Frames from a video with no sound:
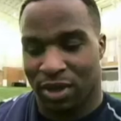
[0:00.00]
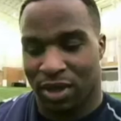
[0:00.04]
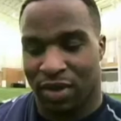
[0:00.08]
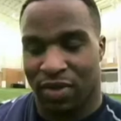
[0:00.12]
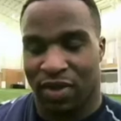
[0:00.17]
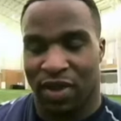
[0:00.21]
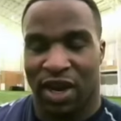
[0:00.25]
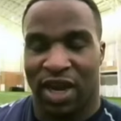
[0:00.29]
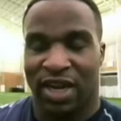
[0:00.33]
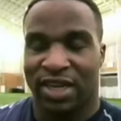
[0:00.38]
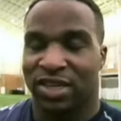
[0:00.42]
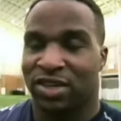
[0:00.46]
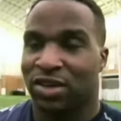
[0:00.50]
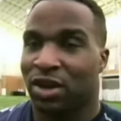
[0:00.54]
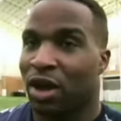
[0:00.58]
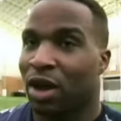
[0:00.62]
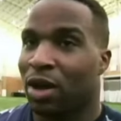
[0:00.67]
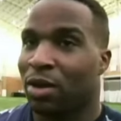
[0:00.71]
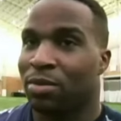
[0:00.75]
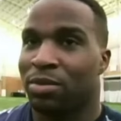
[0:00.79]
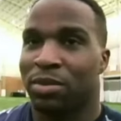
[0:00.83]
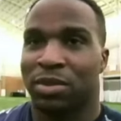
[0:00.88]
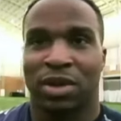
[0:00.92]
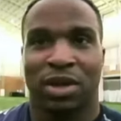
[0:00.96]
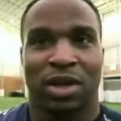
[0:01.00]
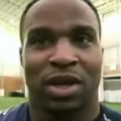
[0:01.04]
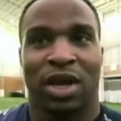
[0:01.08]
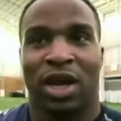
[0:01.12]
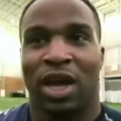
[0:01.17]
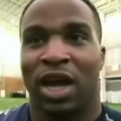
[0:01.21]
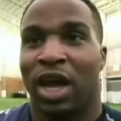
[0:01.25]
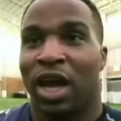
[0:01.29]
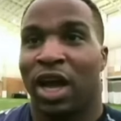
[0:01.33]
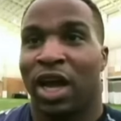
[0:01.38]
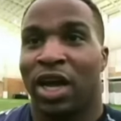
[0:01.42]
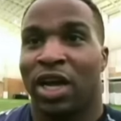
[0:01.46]
And then I saw him
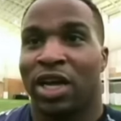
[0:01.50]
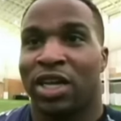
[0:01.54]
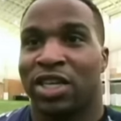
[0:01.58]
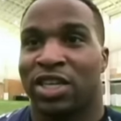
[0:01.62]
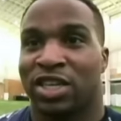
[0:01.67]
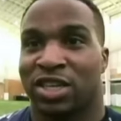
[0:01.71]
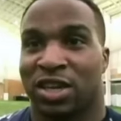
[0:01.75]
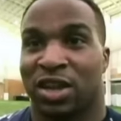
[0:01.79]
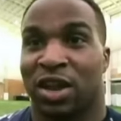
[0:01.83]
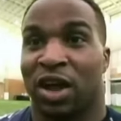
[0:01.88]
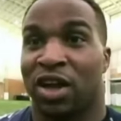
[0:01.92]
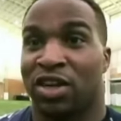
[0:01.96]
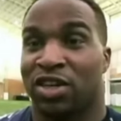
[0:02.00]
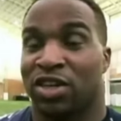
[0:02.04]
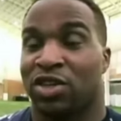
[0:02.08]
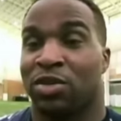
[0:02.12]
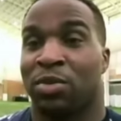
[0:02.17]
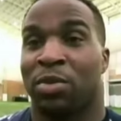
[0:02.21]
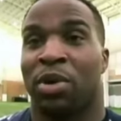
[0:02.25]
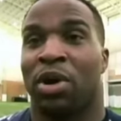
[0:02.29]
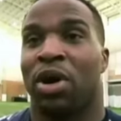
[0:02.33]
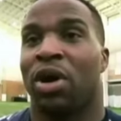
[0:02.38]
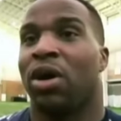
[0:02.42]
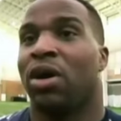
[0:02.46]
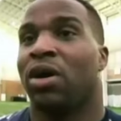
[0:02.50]
just launch the ball.